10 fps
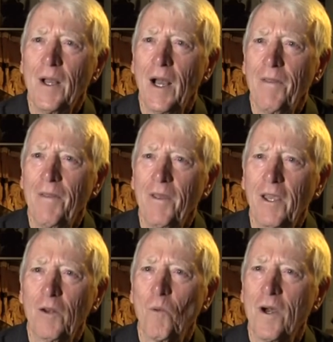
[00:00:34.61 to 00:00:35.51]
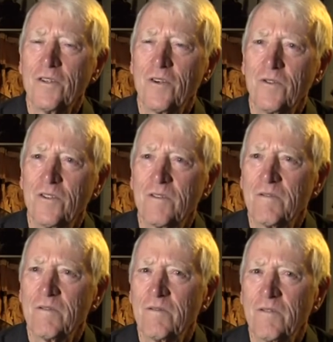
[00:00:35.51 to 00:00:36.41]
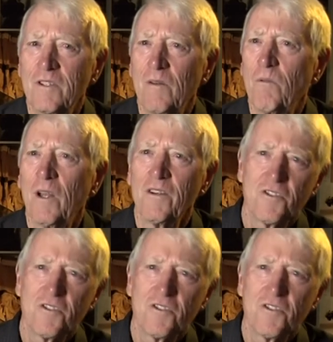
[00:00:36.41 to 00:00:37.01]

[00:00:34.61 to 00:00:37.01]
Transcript: I think it was, who said, well,